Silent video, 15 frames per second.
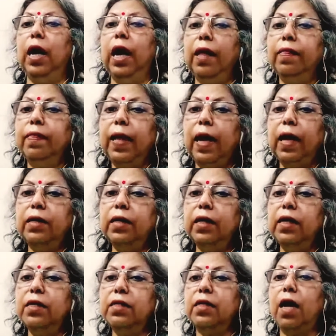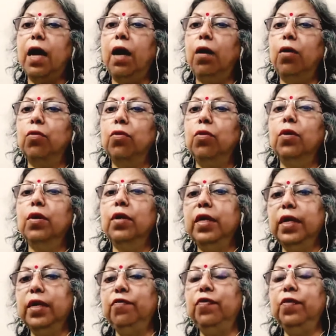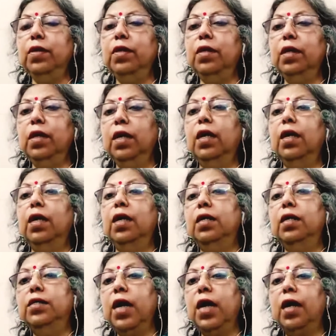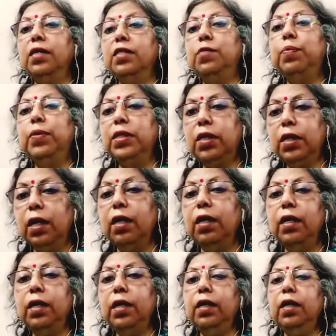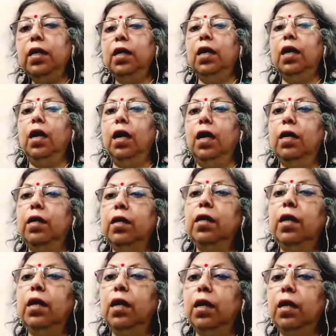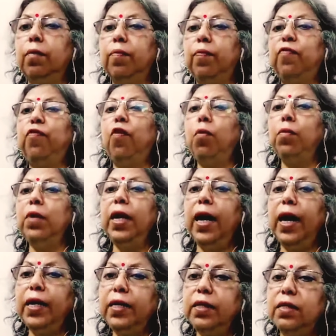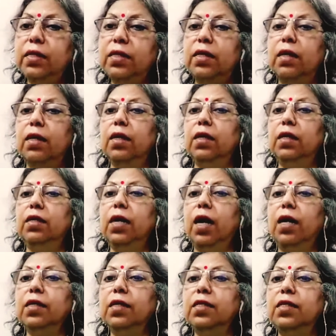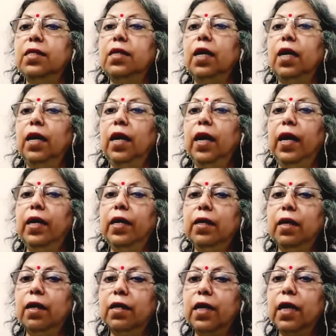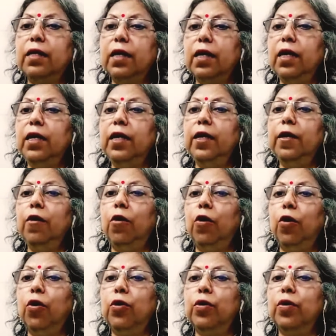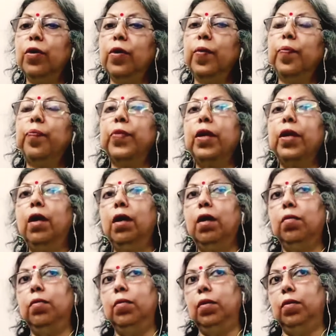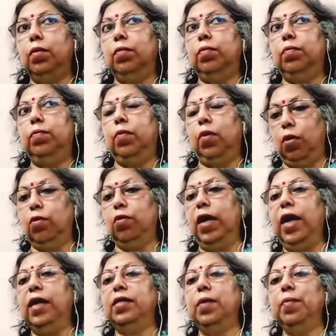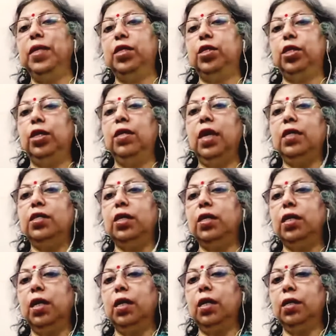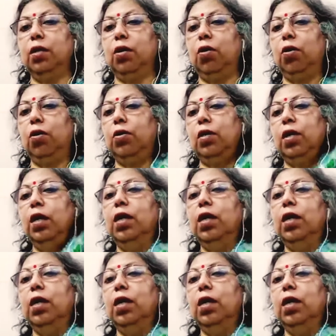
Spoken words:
And that is how even dance, particularly formalized dance like Kathakali or as I mentioned, Yakshagan or